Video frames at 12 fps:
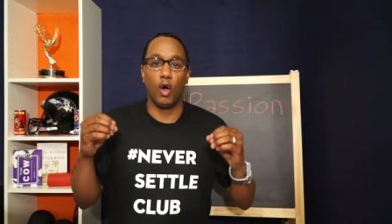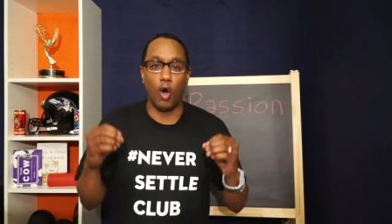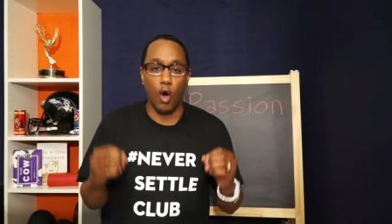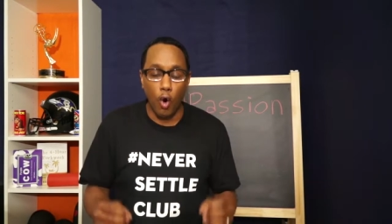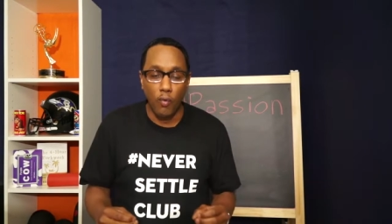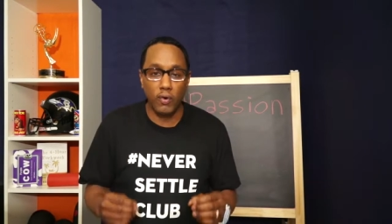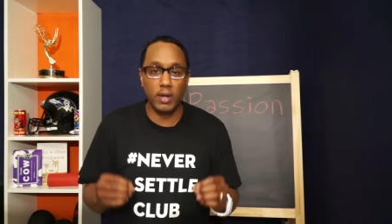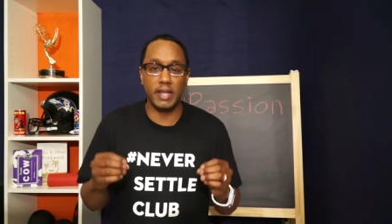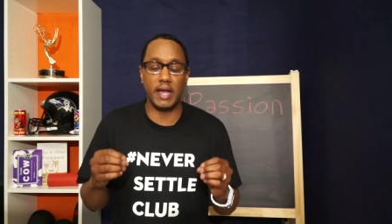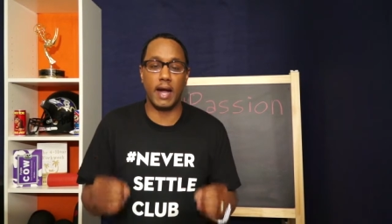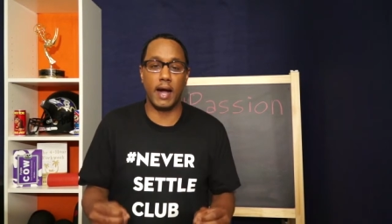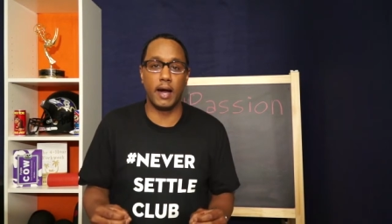
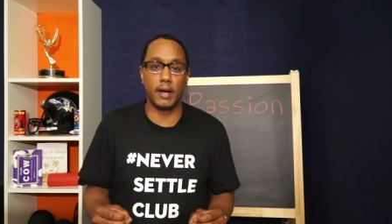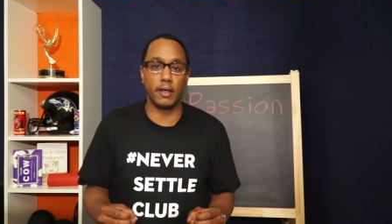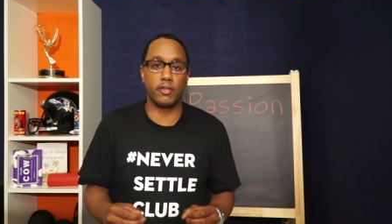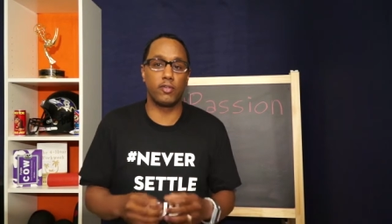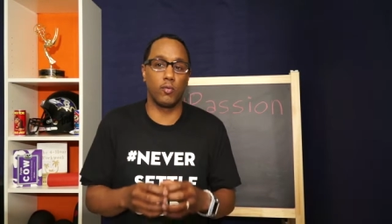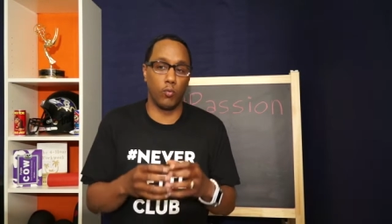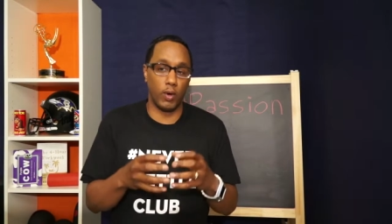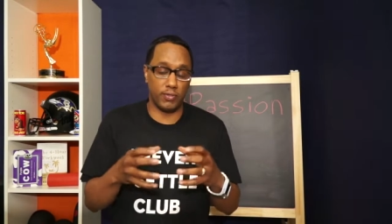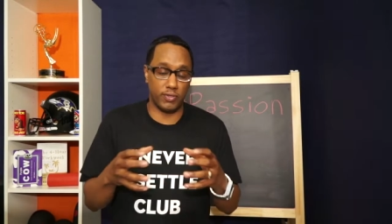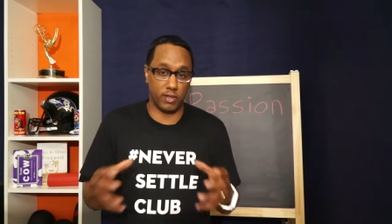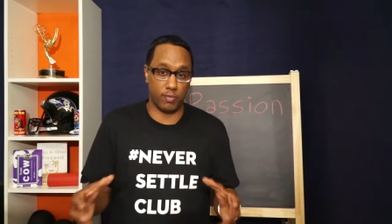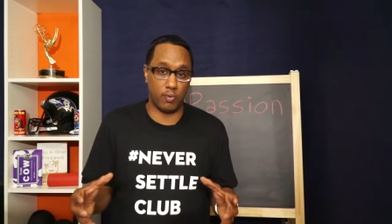overly honest
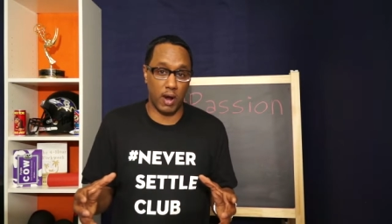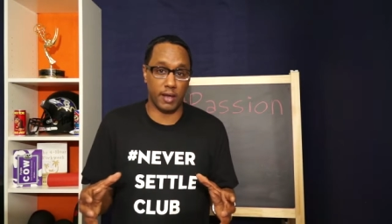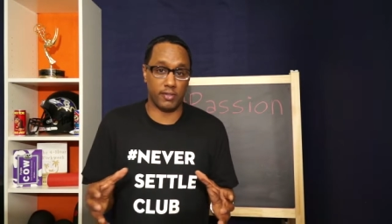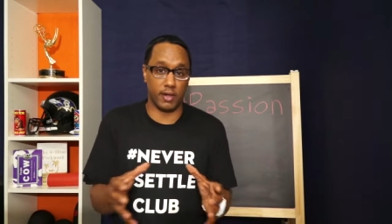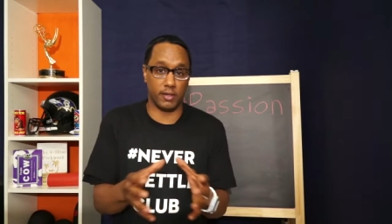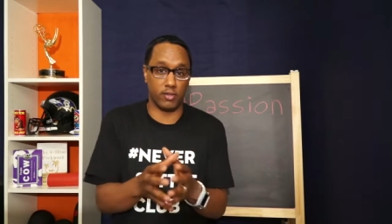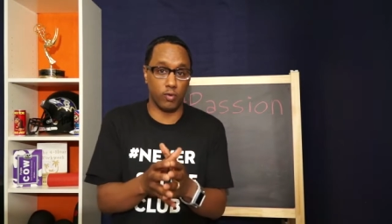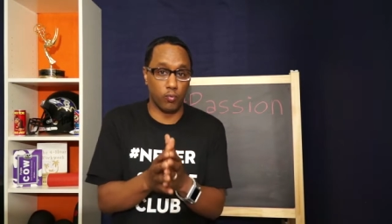with this process to